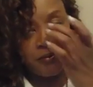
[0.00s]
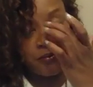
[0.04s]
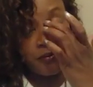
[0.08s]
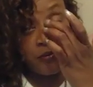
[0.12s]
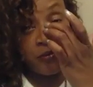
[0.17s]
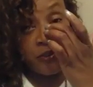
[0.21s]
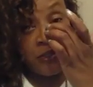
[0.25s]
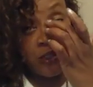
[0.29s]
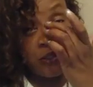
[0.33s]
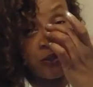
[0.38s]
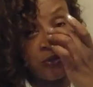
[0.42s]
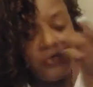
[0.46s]

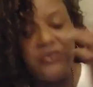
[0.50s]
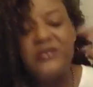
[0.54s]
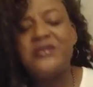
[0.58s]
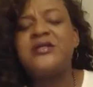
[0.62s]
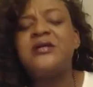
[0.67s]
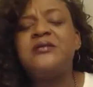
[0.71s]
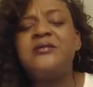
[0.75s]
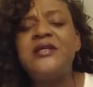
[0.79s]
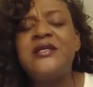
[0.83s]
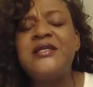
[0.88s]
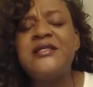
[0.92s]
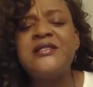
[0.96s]
But I know
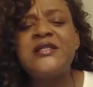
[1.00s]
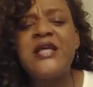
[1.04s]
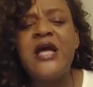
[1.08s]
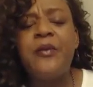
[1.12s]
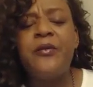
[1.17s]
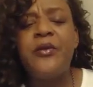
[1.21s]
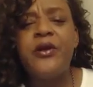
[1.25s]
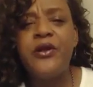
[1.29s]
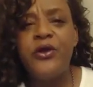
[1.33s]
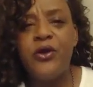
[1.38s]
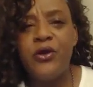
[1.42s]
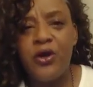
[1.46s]
so this
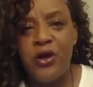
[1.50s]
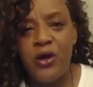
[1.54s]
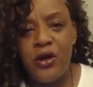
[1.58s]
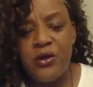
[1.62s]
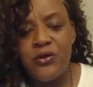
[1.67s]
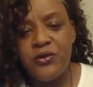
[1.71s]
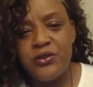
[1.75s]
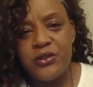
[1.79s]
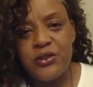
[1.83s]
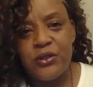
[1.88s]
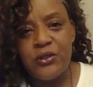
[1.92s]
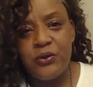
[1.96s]
time of the year
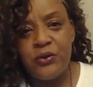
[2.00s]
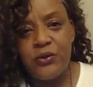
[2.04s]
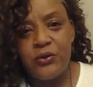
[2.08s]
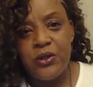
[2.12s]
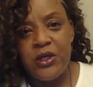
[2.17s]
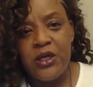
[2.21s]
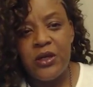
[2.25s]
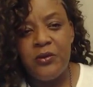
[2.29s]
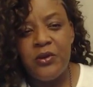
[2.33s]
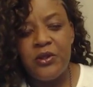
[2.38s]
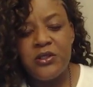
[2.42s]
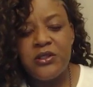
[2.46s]
also,
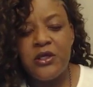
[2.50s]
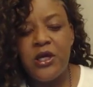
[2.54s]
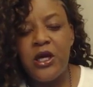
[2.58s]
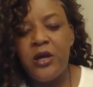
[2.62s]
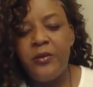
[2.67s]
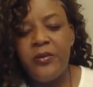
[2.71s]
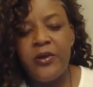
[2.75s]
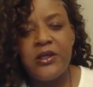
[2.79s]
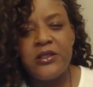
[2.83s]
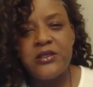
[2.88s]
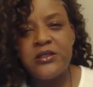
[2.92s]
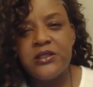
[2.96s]
and I'm going to
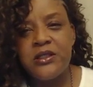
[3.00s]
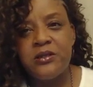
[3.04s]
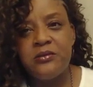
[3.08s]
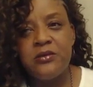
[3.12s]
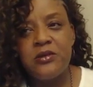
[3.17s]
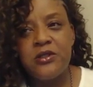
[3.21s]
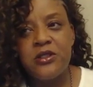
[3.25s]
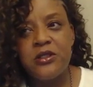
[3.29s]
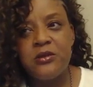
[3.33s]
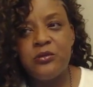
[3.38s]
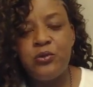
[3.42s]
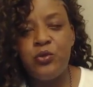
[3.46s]
talk about
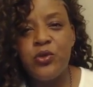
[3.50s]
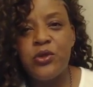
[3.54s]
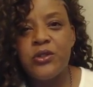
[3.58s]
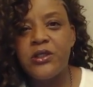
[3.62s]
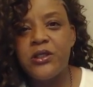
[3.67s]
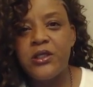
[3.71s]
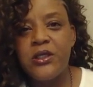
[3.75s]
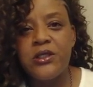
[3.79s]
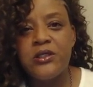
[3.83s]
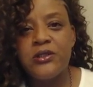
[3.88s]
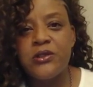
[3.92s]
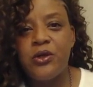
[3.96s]
some more
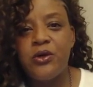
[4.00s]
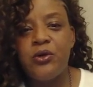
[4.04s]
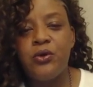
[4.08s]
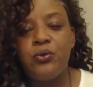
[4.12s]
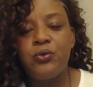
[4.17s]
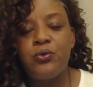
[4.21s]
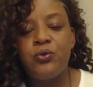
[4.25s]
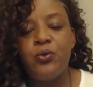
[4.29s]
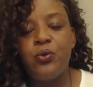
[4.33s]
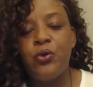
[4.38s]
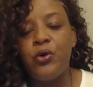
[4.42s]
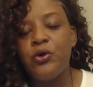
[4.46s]
things
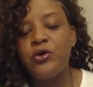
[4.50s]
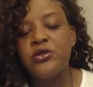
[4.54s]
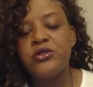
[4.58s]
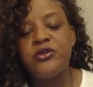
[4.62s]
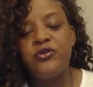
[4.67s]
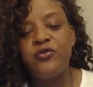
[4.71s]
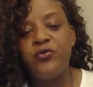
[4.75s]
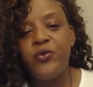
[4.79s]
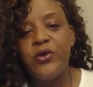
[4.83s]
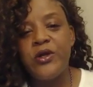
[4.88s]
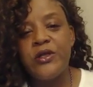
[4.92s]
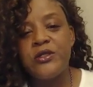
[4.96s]
on Words
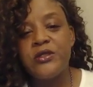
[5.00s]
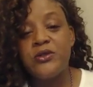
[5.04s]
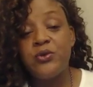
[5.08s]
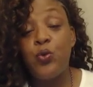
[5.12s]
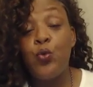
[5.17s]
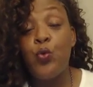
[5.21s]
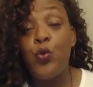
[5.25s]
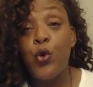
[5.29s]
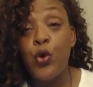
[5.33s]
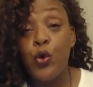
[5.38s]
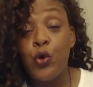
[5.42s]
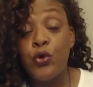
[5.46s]
of
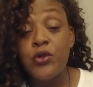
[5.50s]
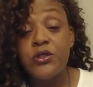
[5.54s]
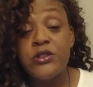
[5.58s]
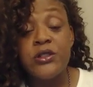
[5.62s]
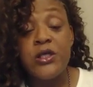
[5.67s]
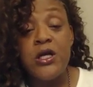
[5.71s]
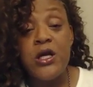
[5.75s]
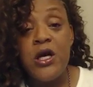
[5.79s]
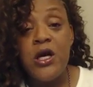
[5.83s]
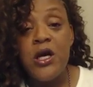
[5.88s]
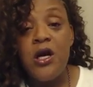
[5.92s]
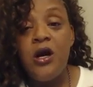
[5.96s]

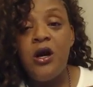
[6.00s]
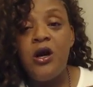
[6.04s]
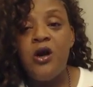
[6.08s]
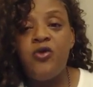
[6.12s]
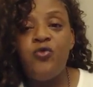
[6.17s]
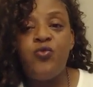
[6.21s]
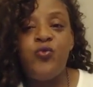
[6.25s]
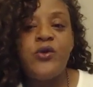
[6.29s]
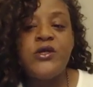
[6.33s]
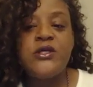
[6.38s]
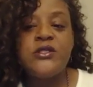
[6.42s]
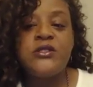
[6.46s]

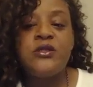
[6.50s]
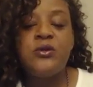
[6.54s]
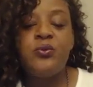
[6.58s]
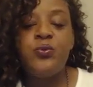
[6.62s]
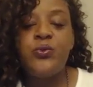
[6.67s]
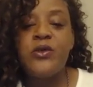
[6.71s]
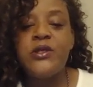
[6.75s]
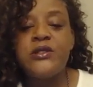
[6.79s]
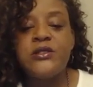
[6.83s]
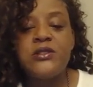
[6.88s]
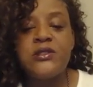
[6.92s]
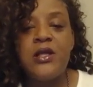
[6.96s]
Wisdom
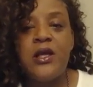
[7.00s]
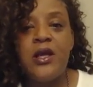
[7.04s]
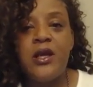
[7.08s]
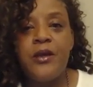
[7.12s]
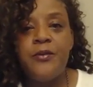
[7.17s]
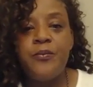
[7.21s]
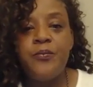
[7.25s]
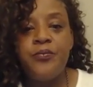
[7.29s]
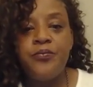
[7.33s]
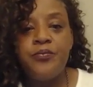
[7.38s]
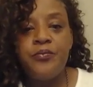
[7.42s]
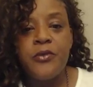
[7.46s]

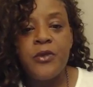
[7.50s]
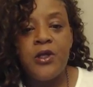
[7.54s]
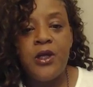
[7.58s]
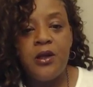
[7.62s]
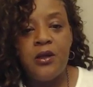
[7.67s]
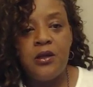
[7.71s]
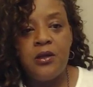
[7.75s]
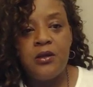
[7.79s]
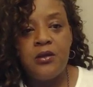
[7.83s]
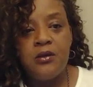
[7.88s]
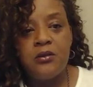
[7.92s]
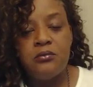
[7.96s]
Wednesday.
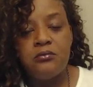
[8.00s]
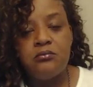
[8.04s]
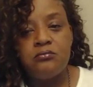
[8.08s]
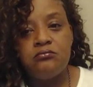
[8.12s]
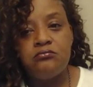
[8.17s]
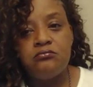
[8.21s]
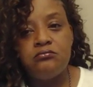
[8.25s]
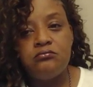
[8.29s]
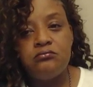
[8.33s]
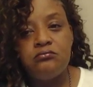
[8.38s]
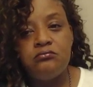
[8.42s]
Um,